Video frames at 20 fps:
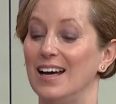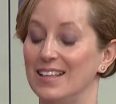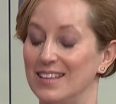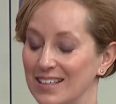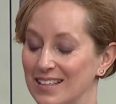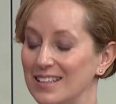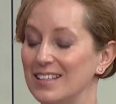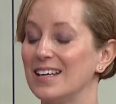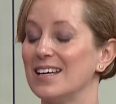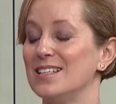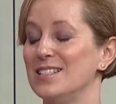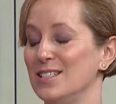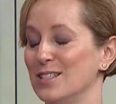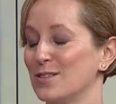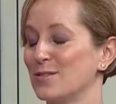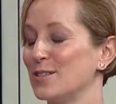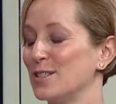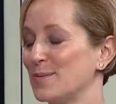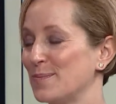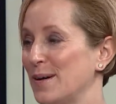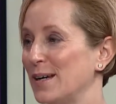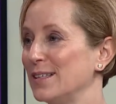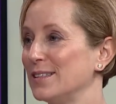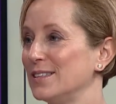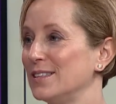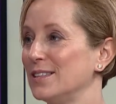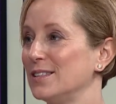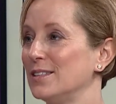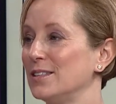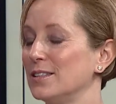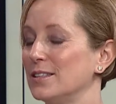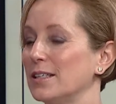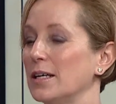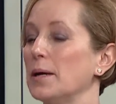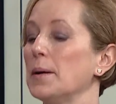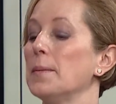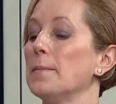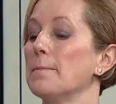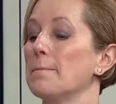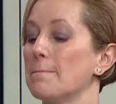I think the ideal response is to
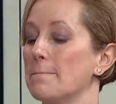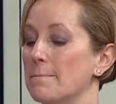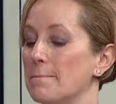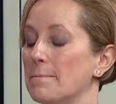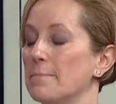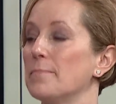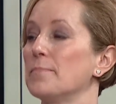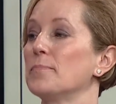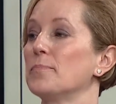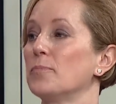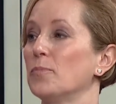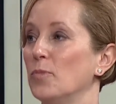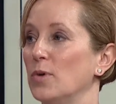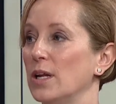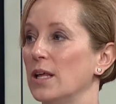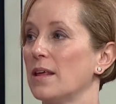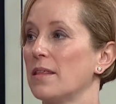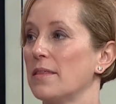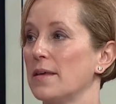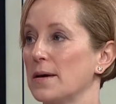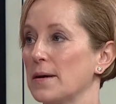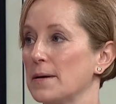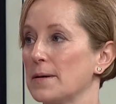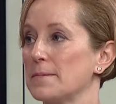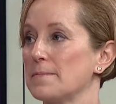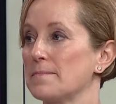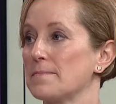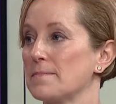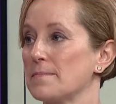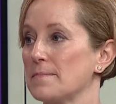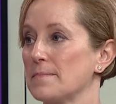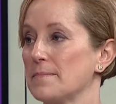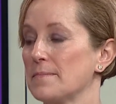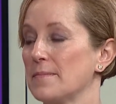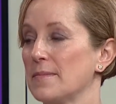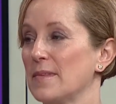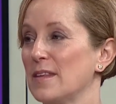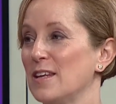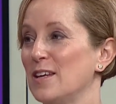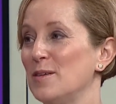say, what do you think?
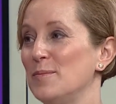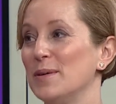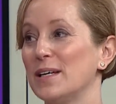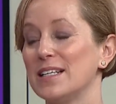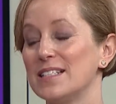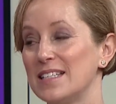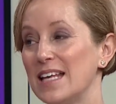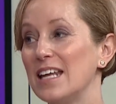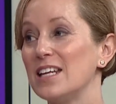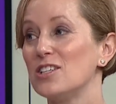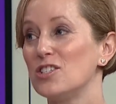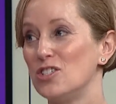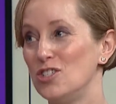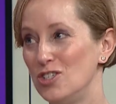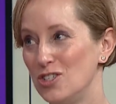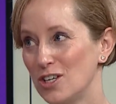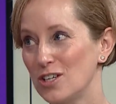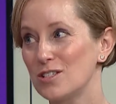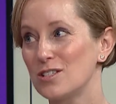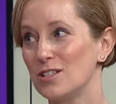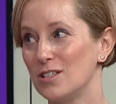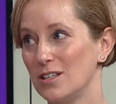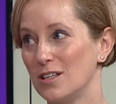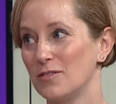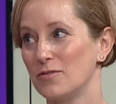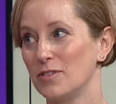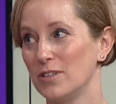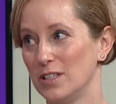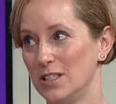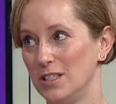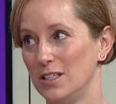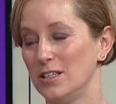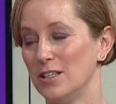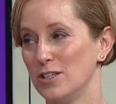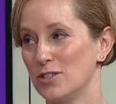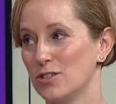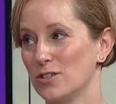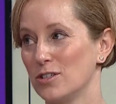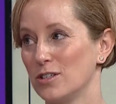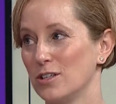Because that is just enough for the
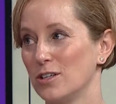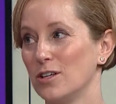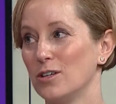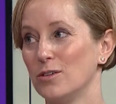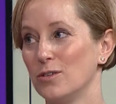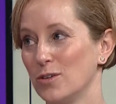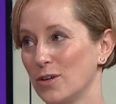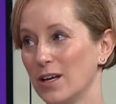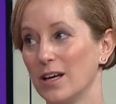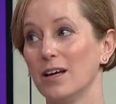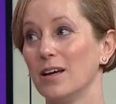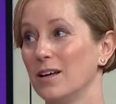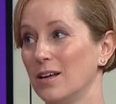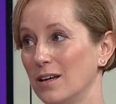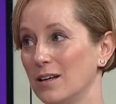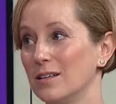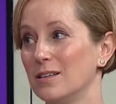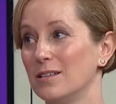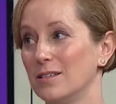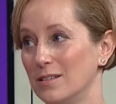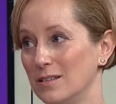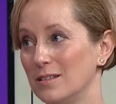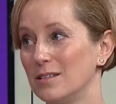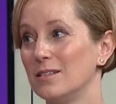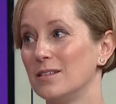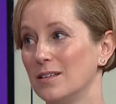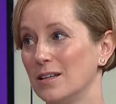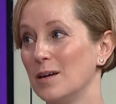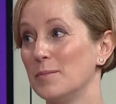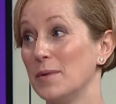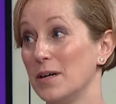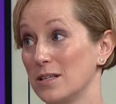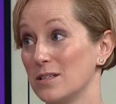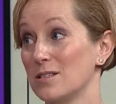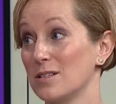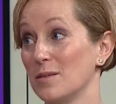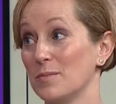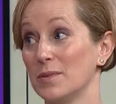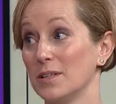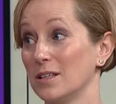teenager to know, okay, I'm onto
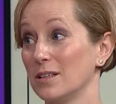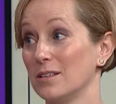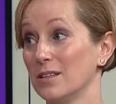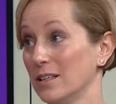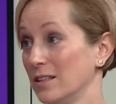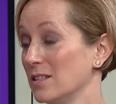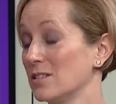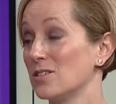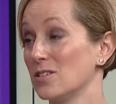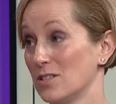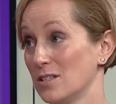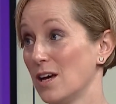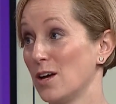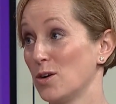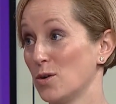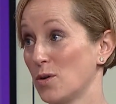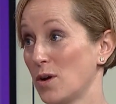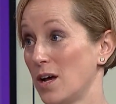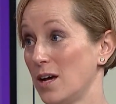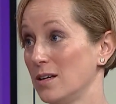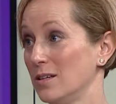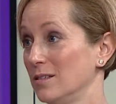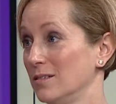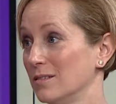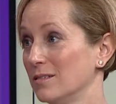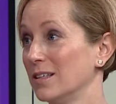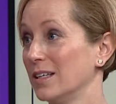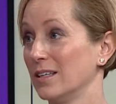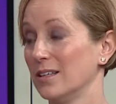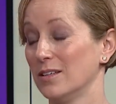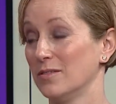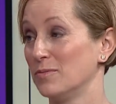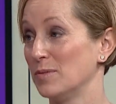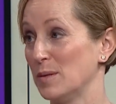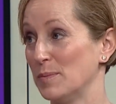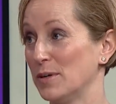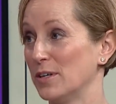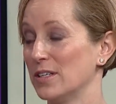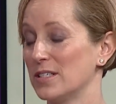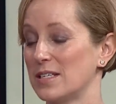something. Like, mm-hmm. this is not okay. Mm-hmm. Like, if
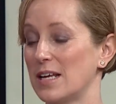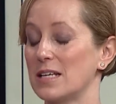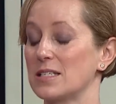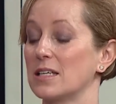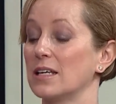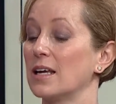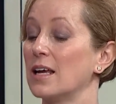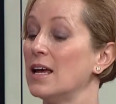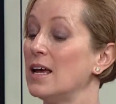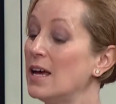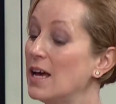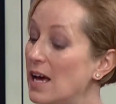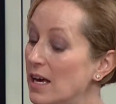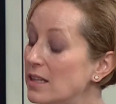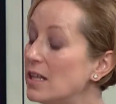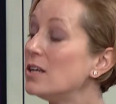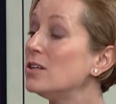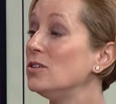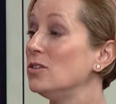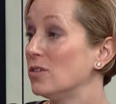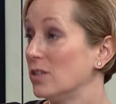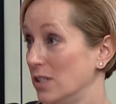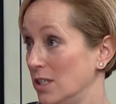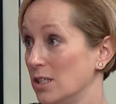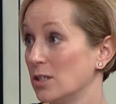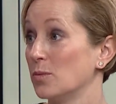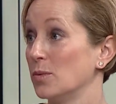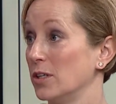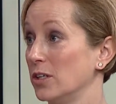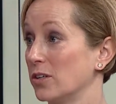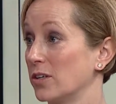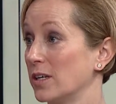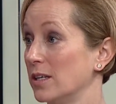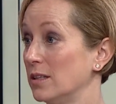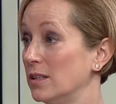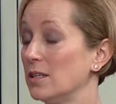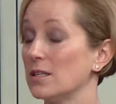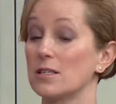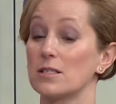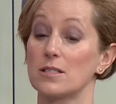my parent is asking. And then you can hear what your kid
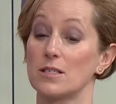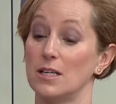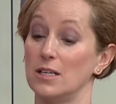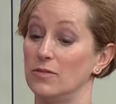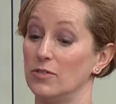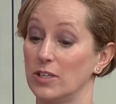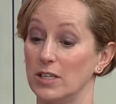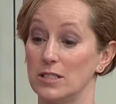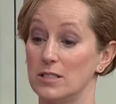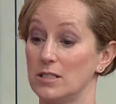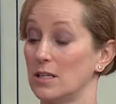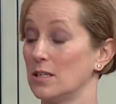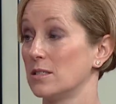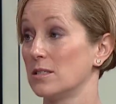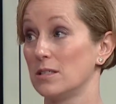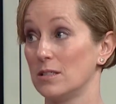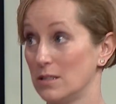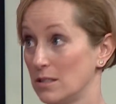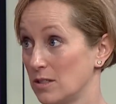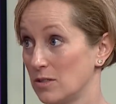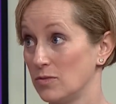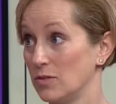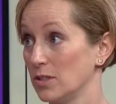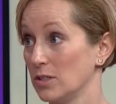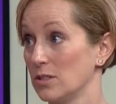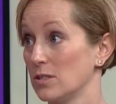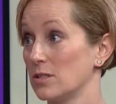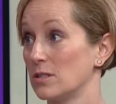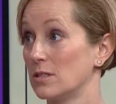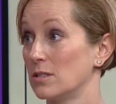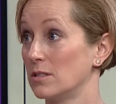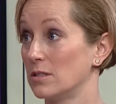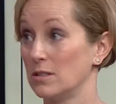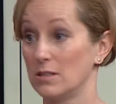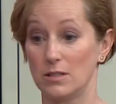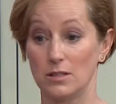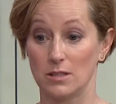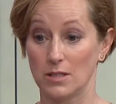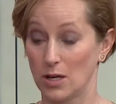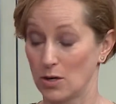thinks. And if your kid says, this feels
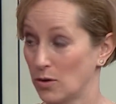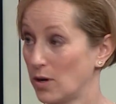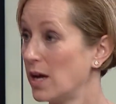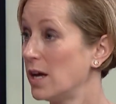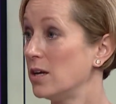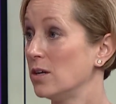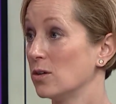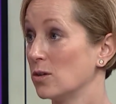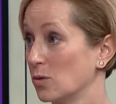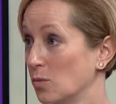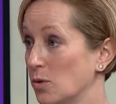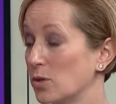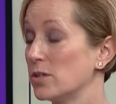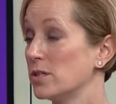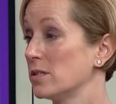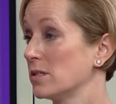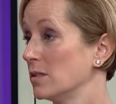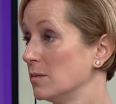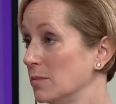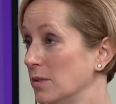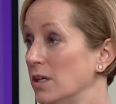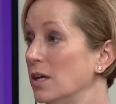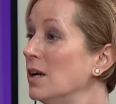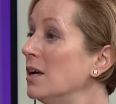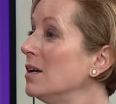not okay or worrisome,